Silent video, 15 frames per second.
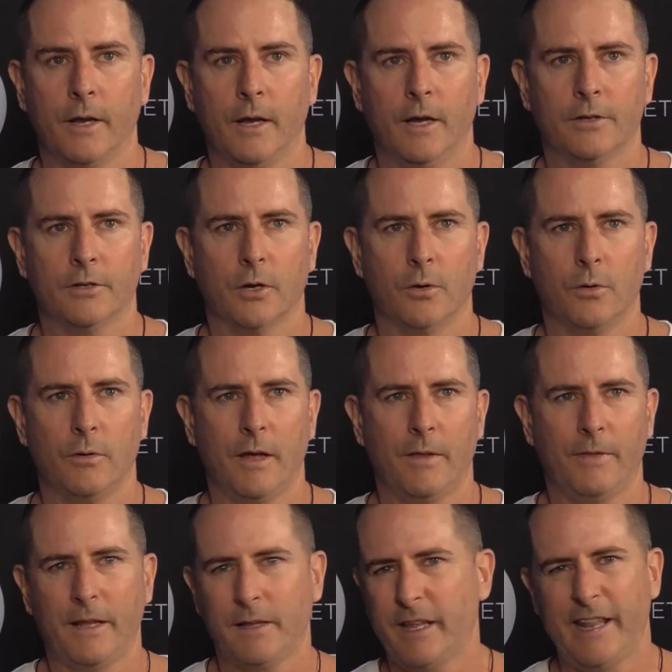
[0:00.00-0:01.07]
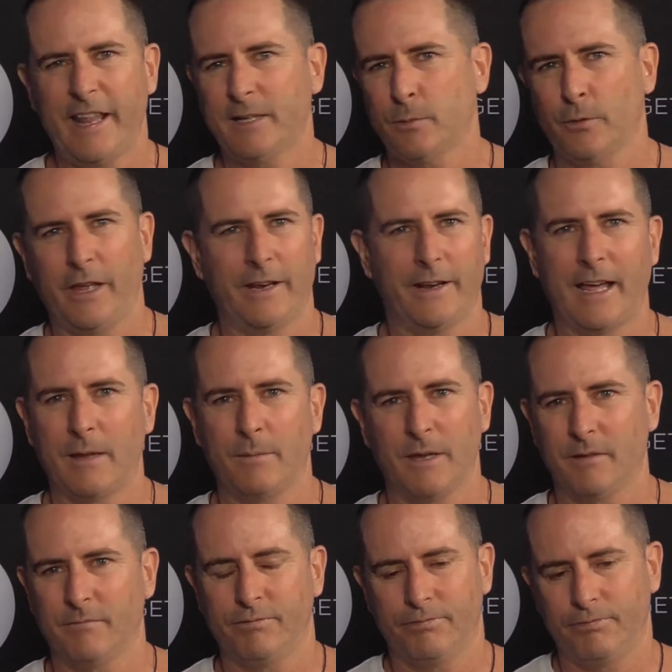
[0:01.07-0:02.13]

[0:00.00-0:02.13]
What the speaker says: So that's without naming